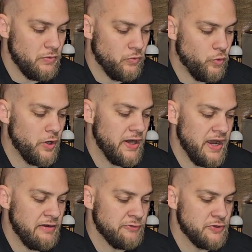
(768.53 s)

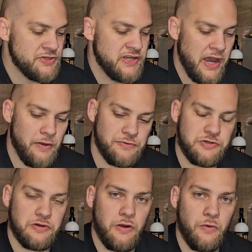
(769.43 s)
whatever sound
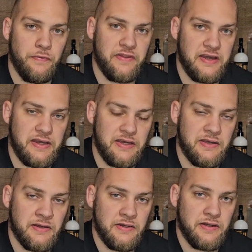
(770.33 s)
you're on the
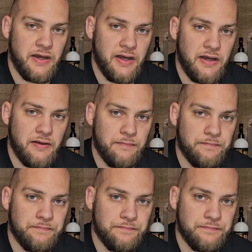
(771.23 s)

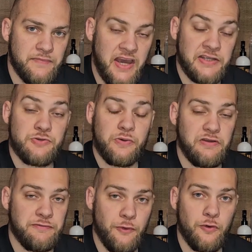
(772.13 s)

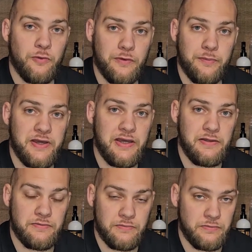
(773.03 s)
X24 would
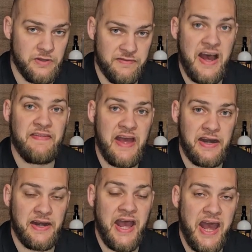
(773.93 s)
be, divide that
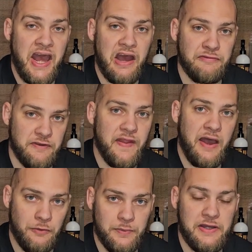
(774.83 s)
in half, and
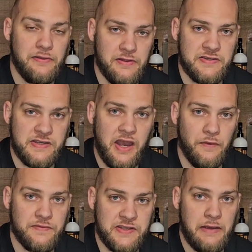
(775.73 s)
that would be the
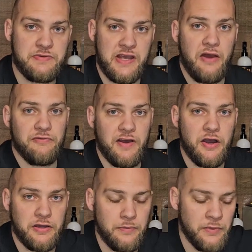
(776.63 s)
same sound
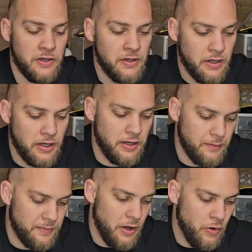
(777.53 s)
volume
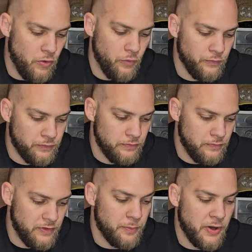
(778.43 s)
on
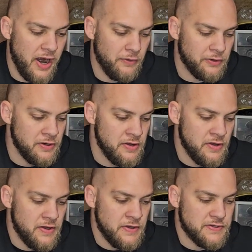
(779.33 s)
the Prowler.
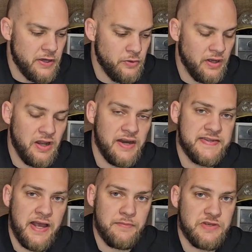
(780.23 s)
So a lot of
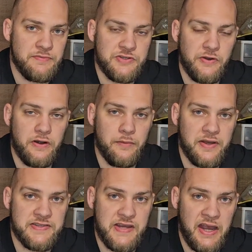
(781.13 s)
times I'm starting
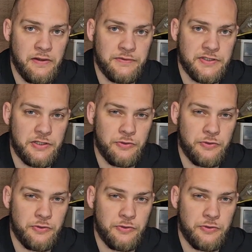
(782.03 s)
my sounds at